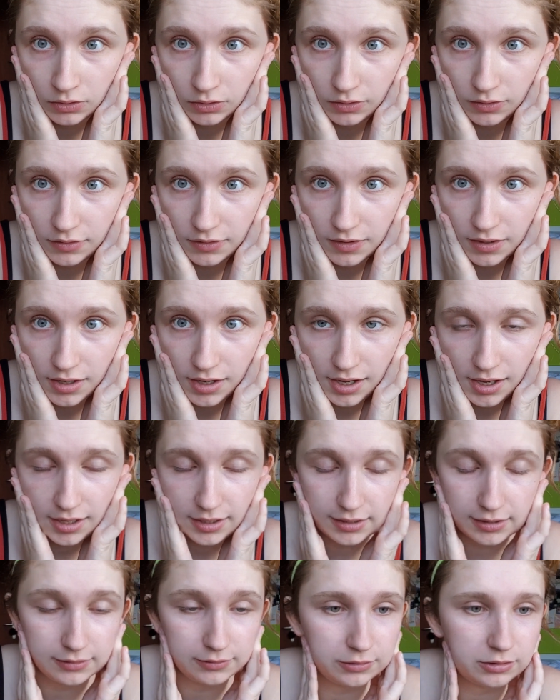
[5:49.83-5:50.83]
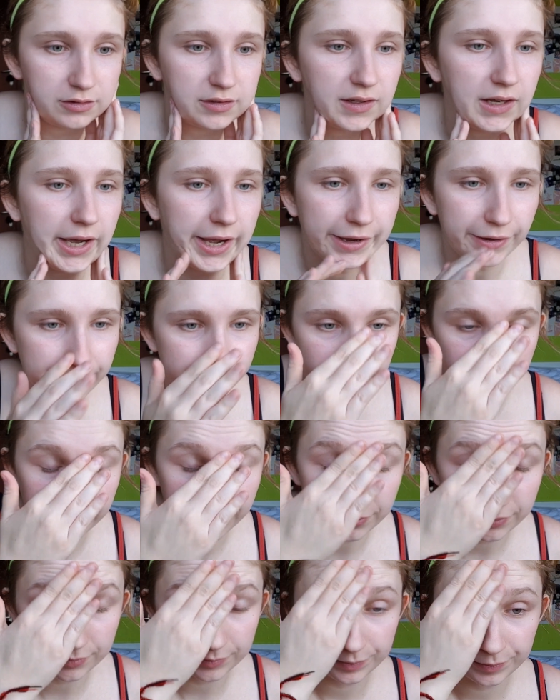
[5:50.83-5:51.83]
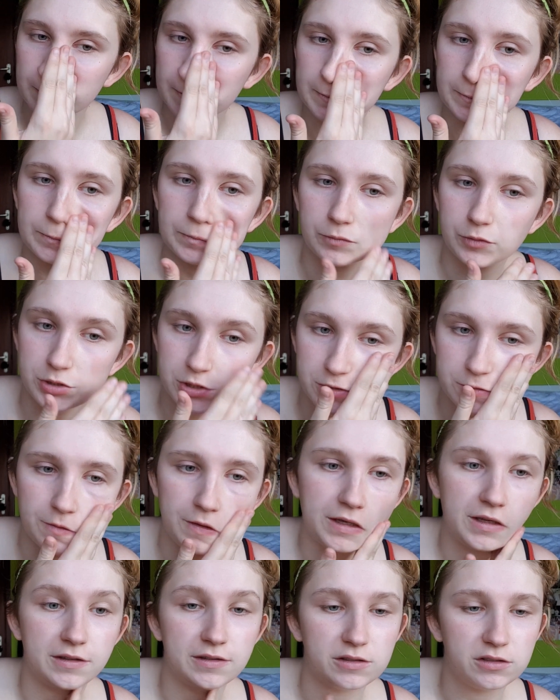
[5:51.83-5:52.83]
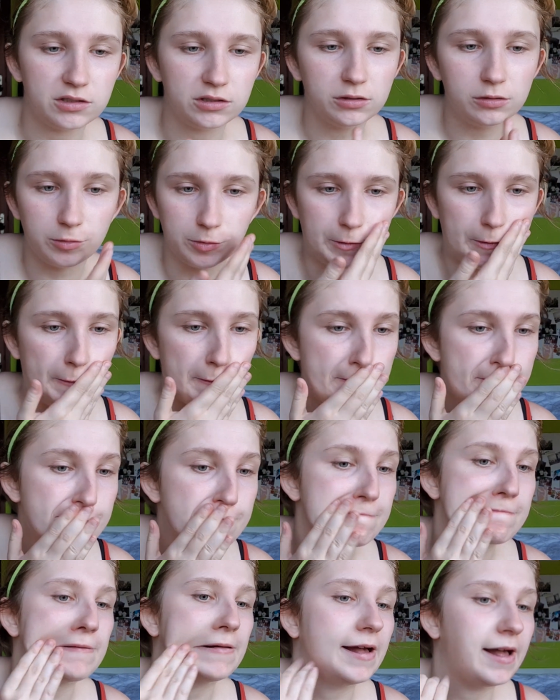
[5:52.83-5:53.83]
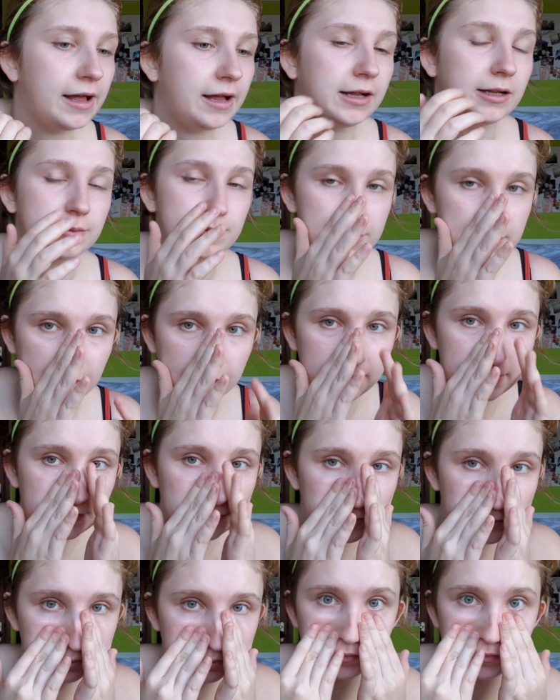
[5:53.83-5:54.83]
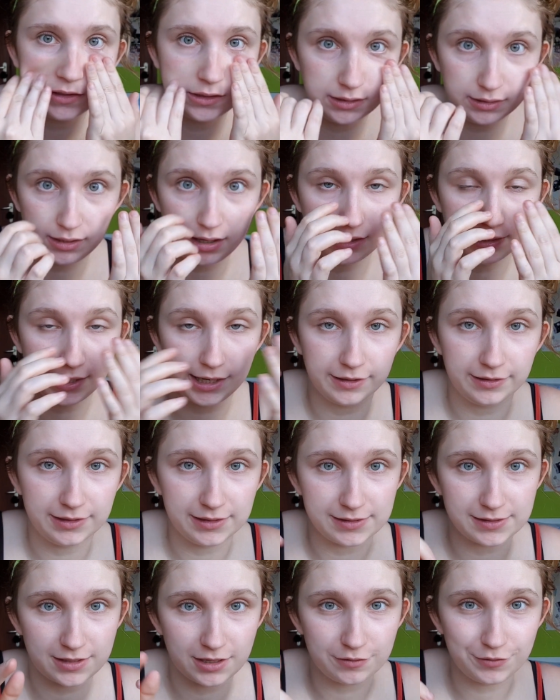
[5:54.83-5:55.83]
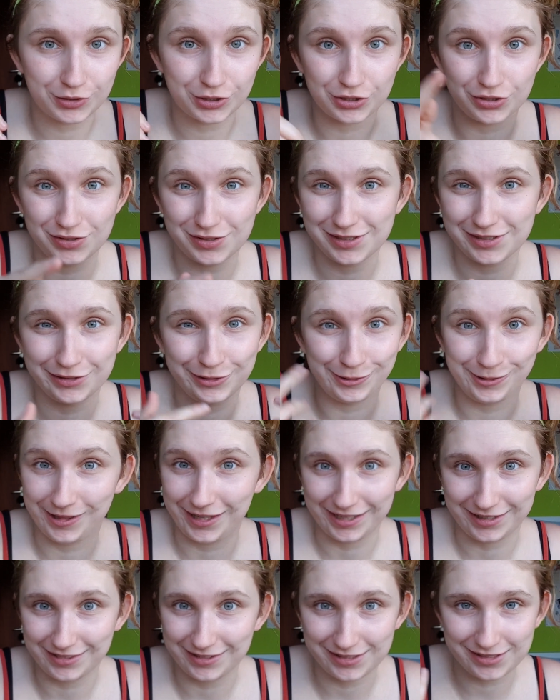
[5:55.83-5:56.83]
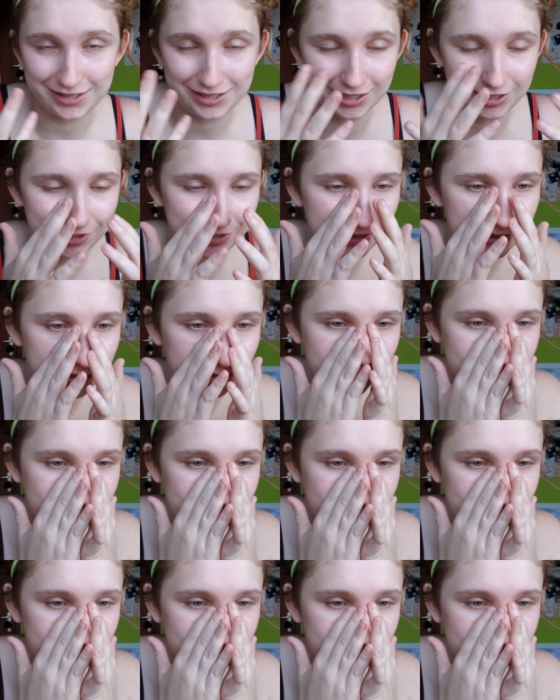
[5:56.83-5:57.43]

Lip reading: God, I look tired. Which is why concealer helps like a lot. I discovered concealer like this year,